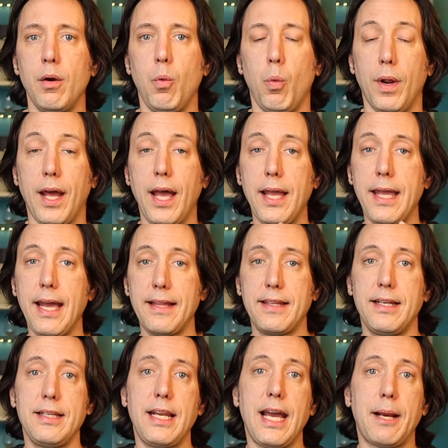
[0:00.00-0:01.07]
When I had
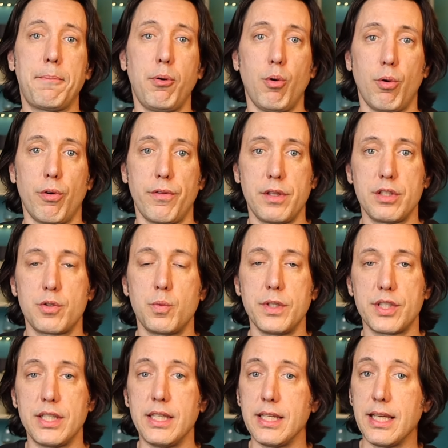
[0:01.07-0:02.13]
the neck pour of this
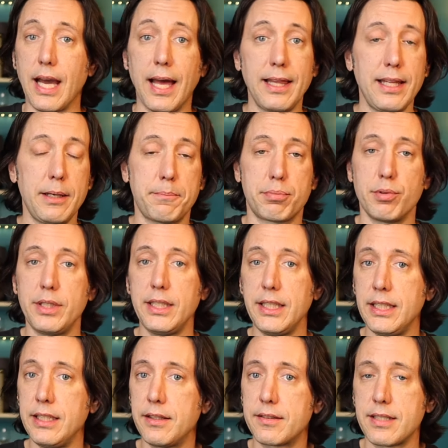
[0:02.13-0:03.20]
whiskey, I let it
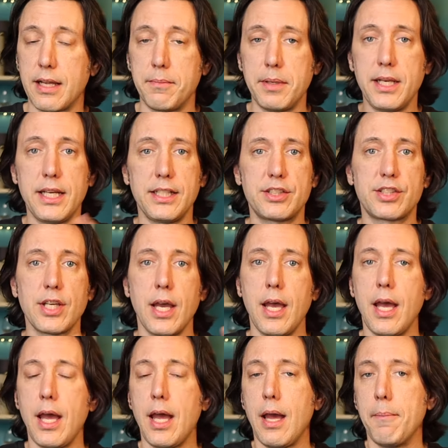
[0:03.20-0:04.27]
breathe 10 minutes,
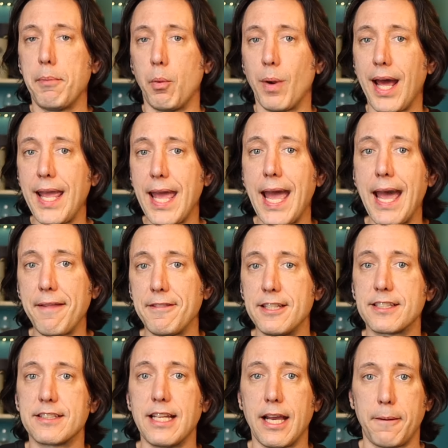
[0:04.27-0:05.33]
but when I had
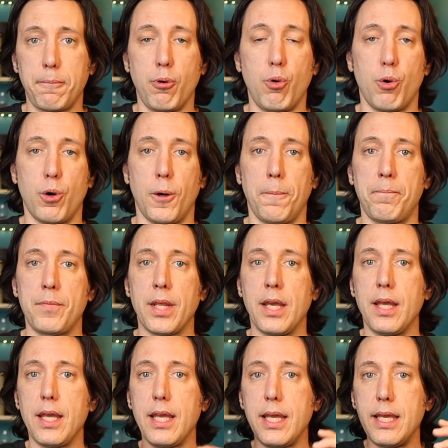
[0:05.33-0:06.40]
this neck pour,
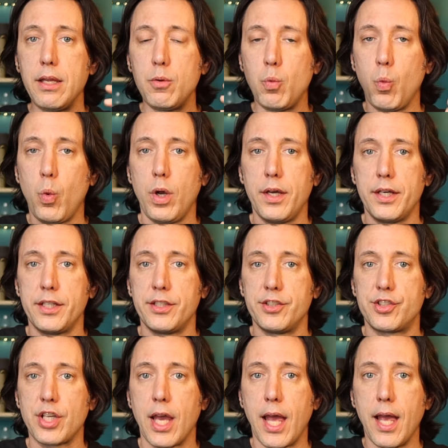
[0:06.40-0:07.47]
it
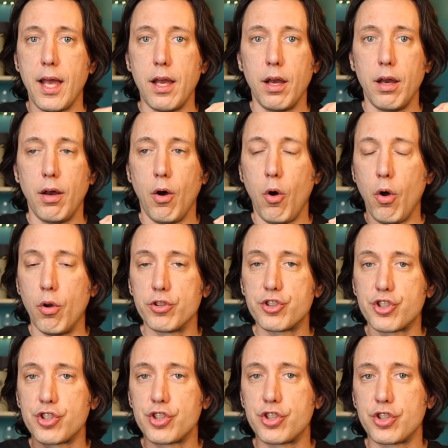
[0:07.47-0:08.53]
was
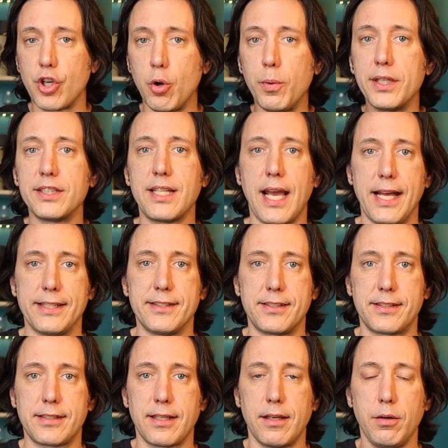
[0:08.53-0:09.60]
so
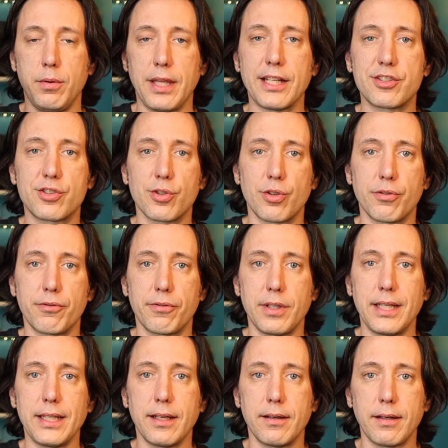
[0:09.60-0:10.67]
intense with that sort of
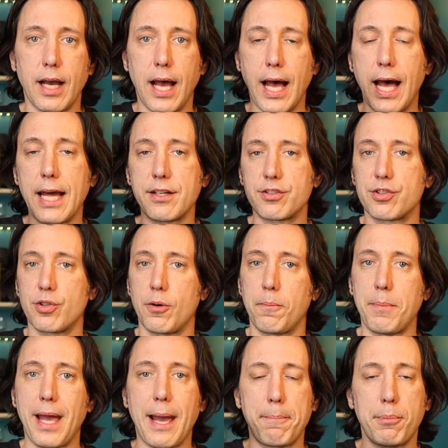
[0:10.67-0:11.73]
hot sort of
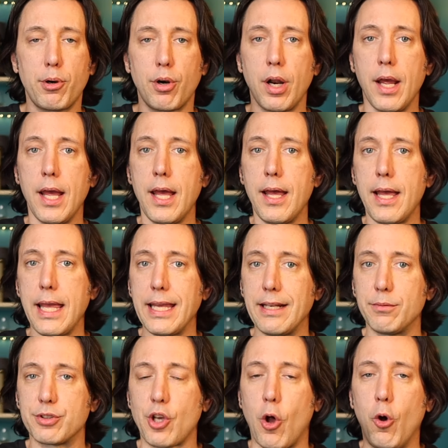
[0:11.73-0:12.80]
pepper. It
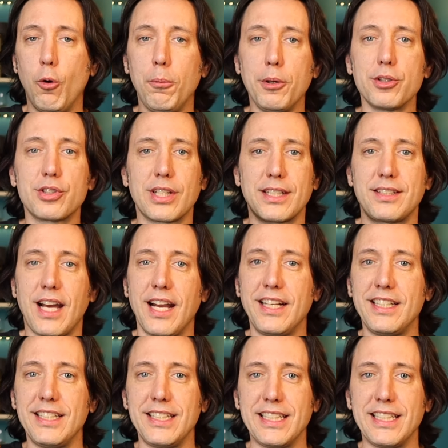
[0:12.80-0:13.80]
was almost like tiny